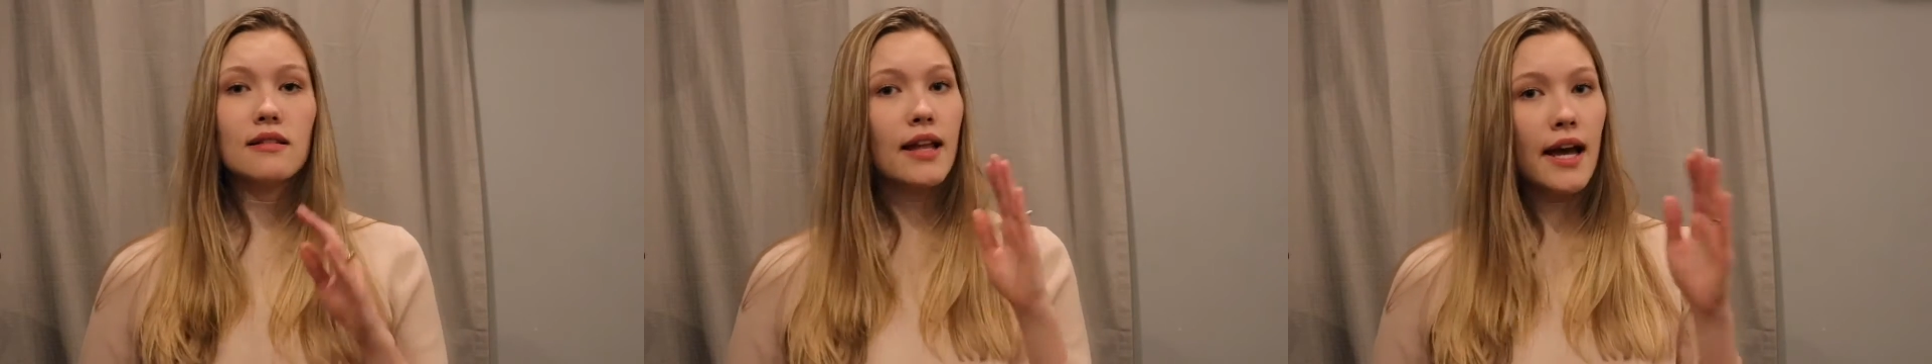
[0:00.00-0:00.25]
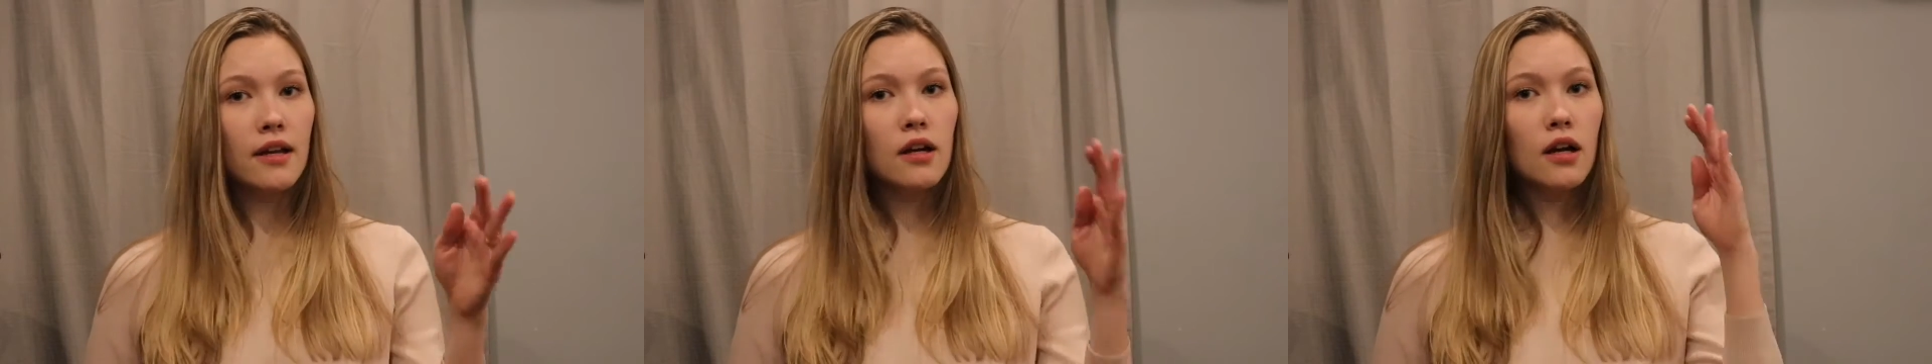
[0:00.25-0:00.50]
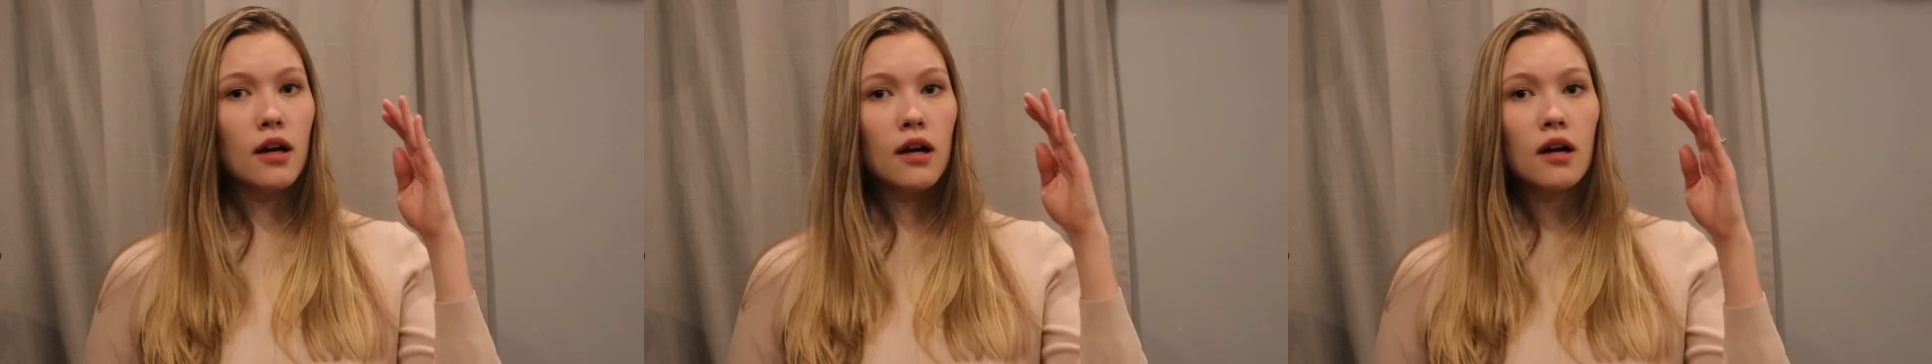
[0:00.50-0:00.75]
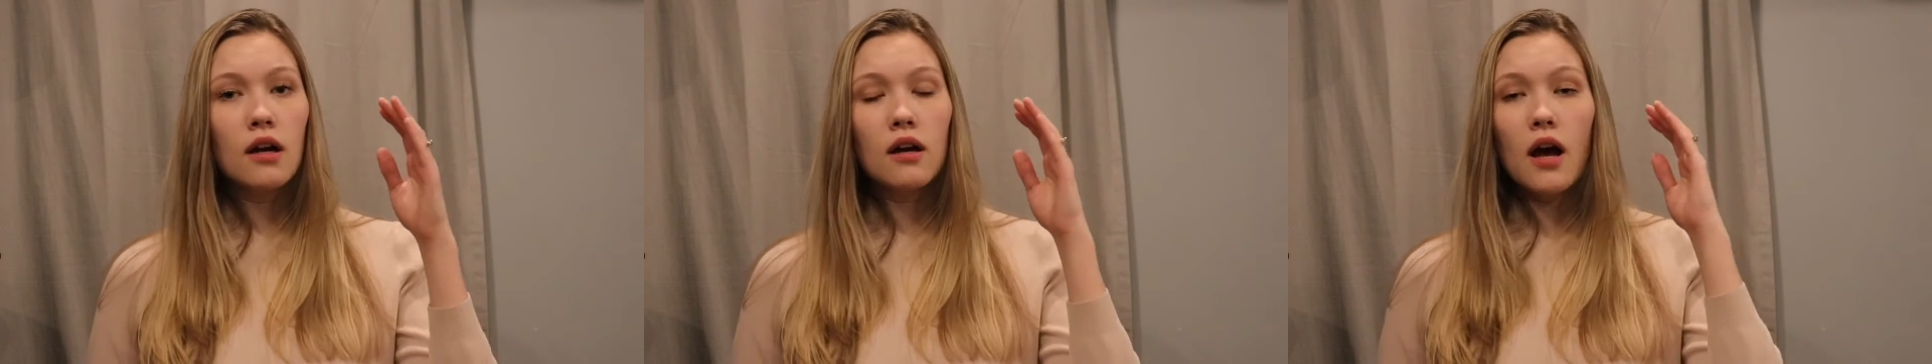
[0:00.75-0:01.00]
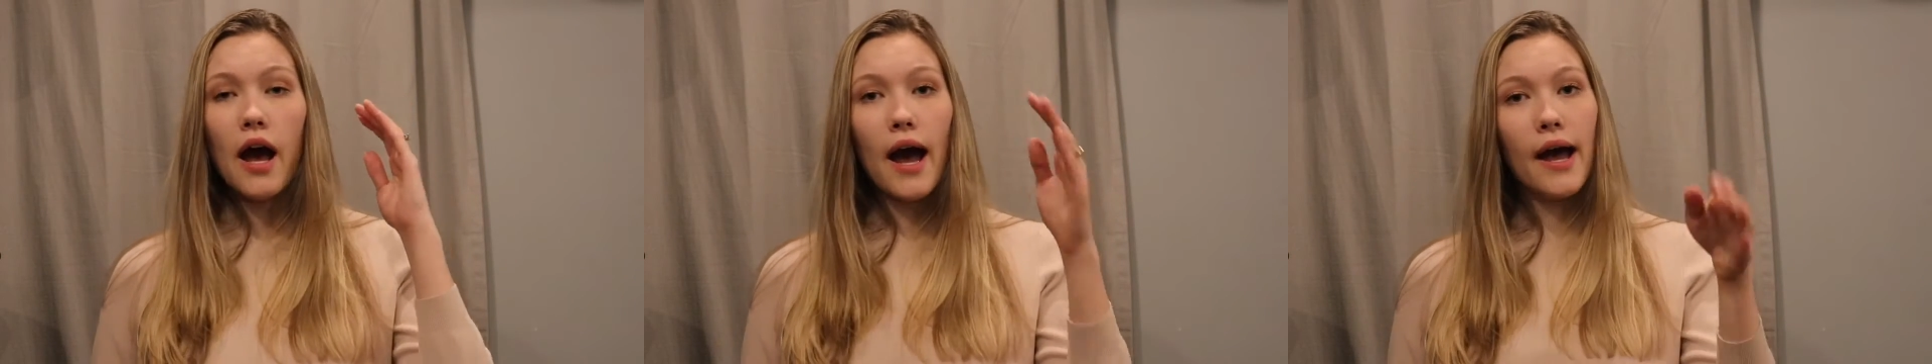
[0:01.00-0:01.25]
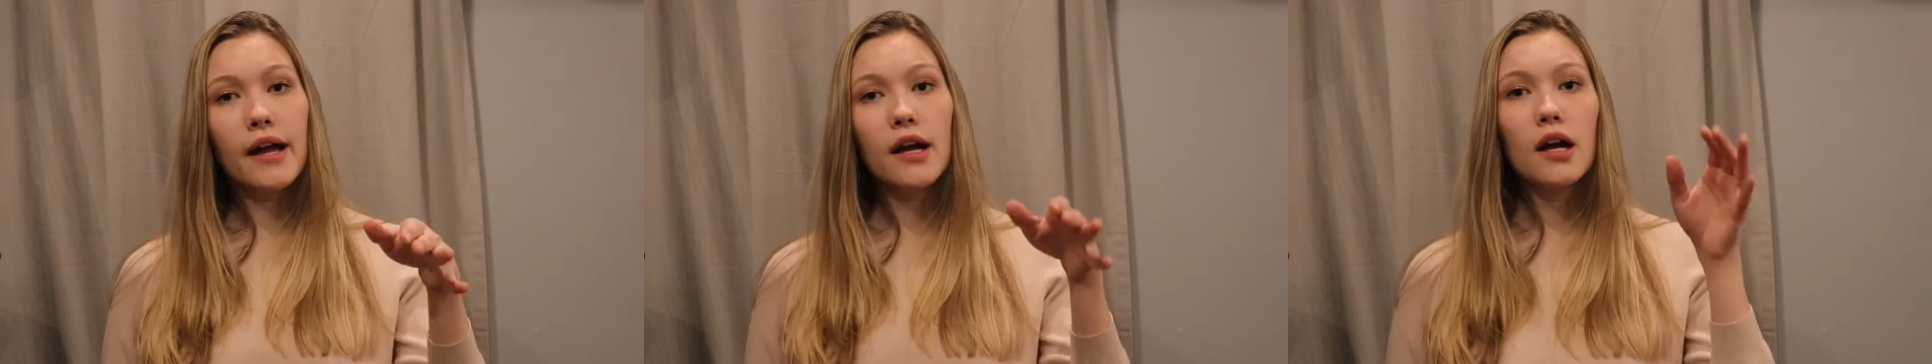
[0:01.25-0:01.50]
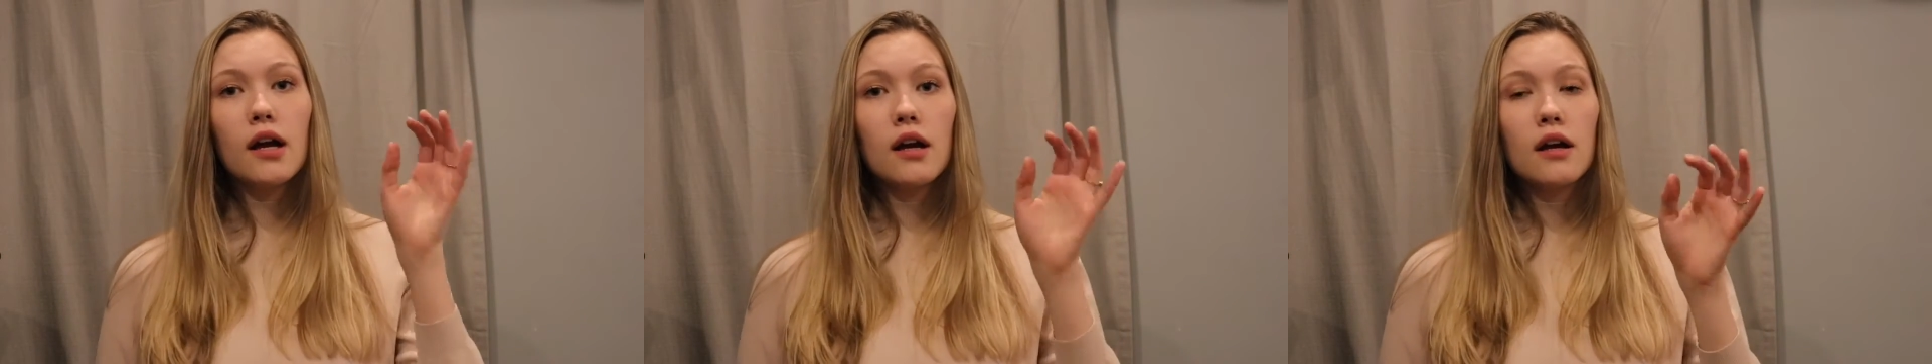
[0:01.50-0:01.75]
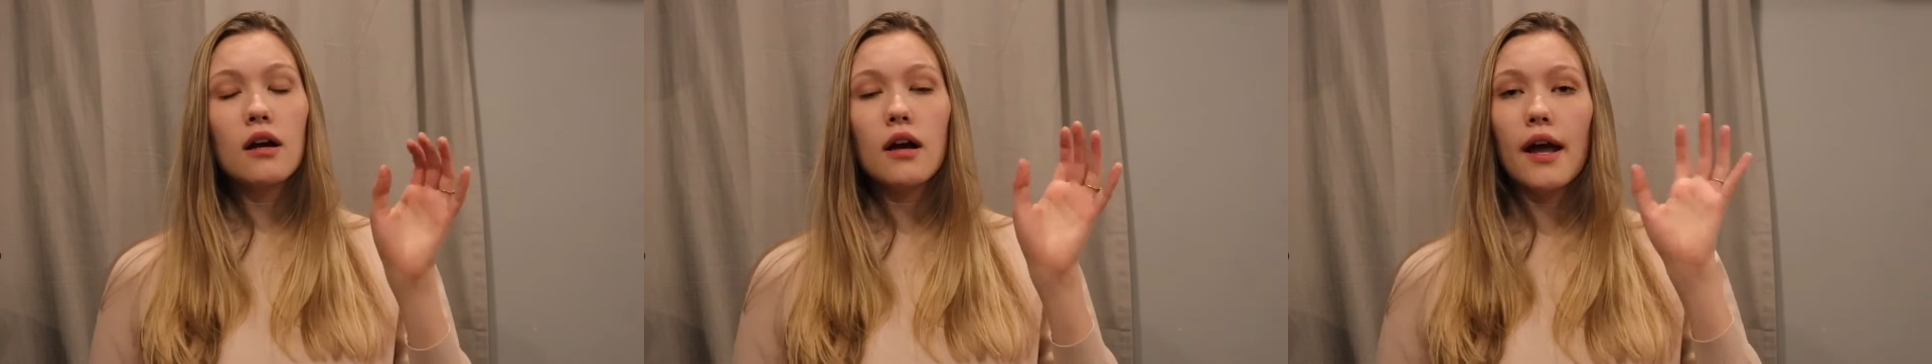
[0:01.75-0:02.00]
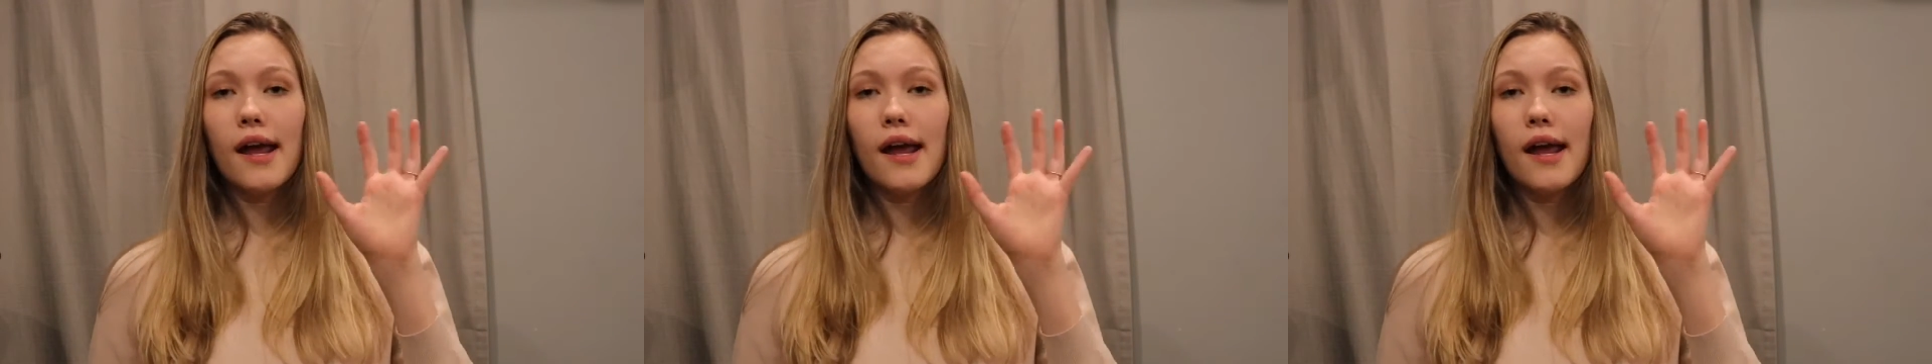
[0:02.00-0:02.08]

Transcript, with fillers: lighter, higher,